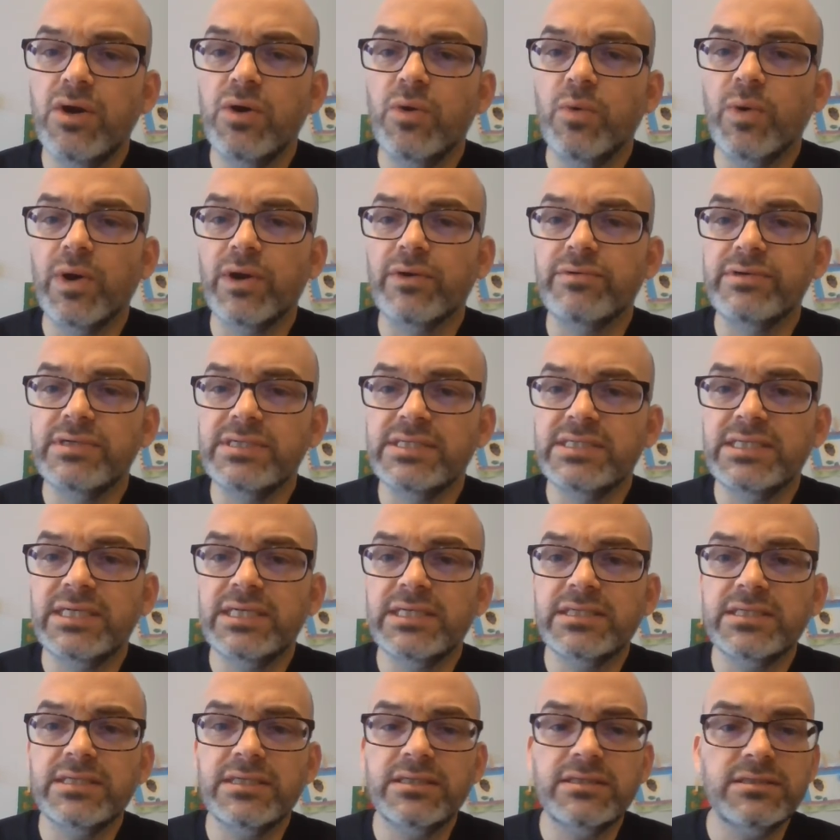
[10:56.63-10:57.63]
where
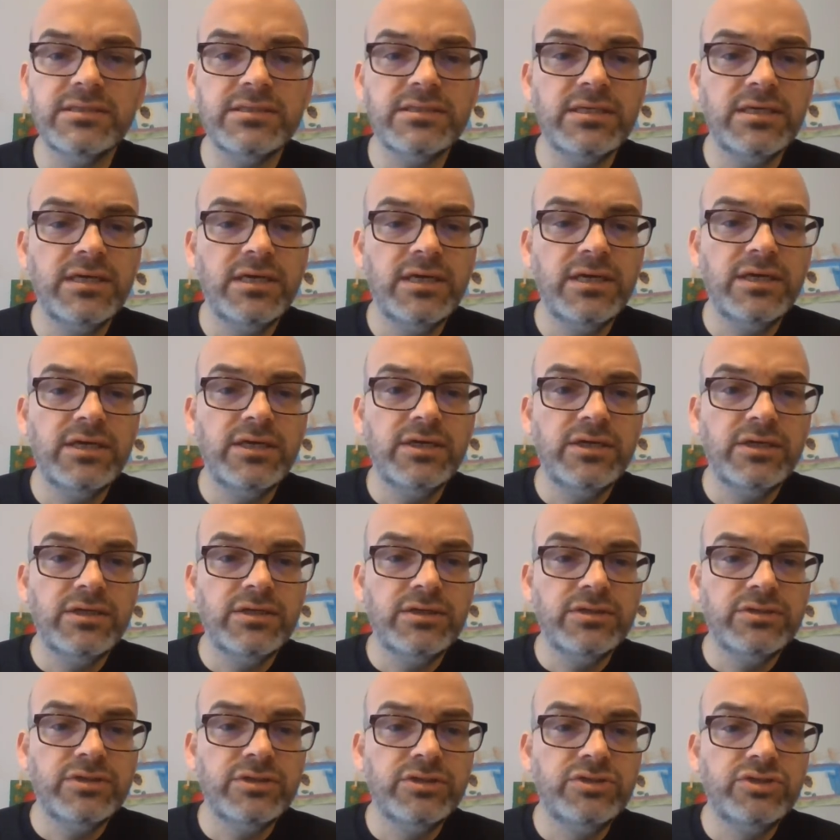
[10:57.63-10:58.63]
resistance
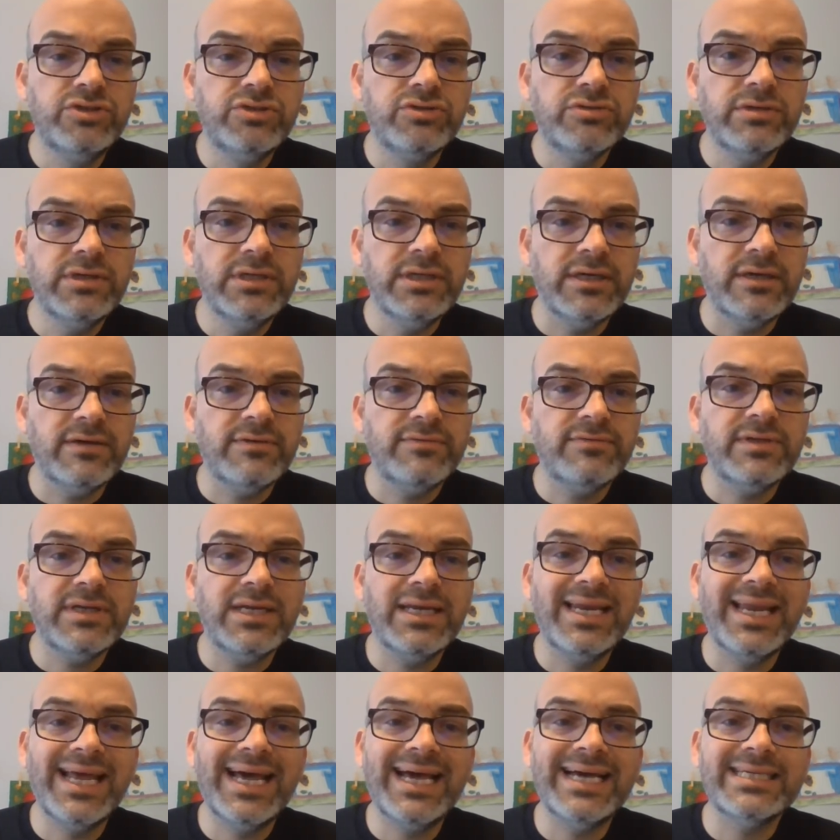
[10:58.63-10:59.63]
to drift
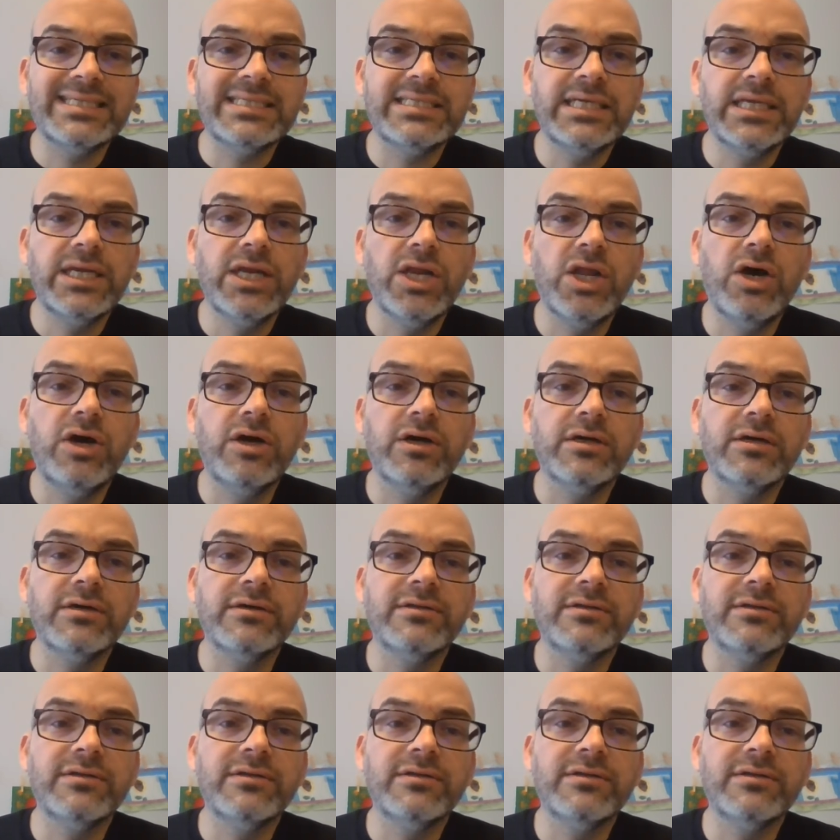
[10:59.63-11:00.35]
lasted longer